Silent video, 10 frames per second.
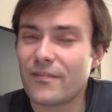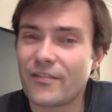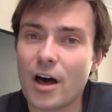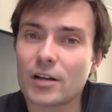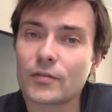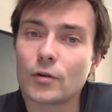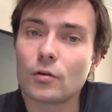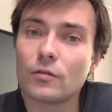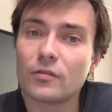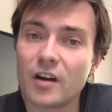
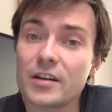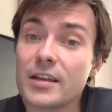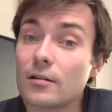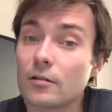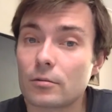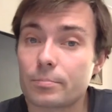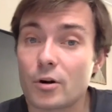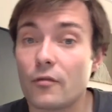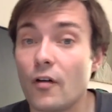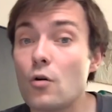thoughtful, funny, or
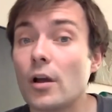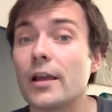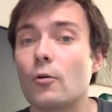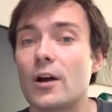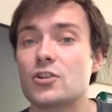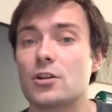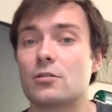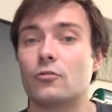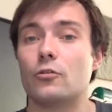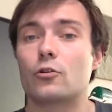provoking question
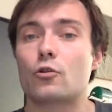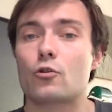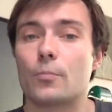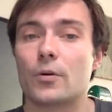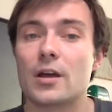to the group